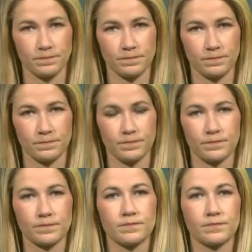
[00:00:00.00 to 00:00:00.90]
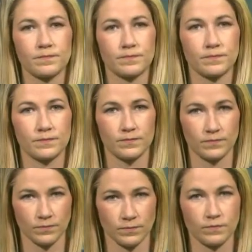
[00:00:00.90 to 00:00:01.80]

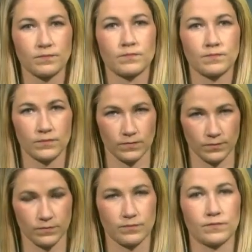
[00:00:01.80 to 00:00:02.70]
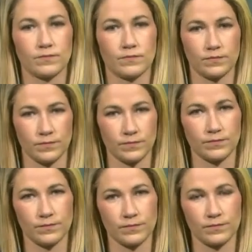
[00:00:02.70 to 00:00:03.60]

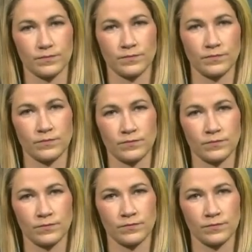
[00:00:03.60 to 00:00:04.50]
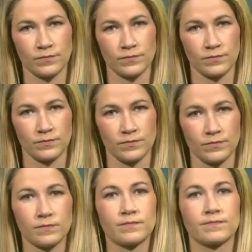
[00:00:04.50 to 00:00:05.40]

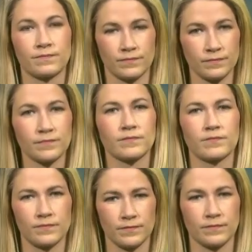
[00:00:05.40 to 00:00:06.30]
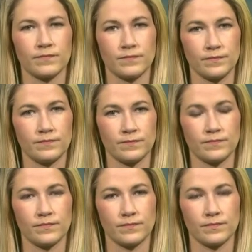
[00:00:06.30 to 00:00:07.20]

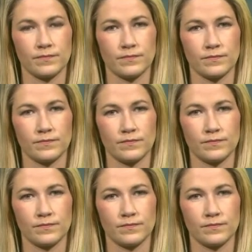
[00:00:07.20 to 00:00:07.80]
(not speaking)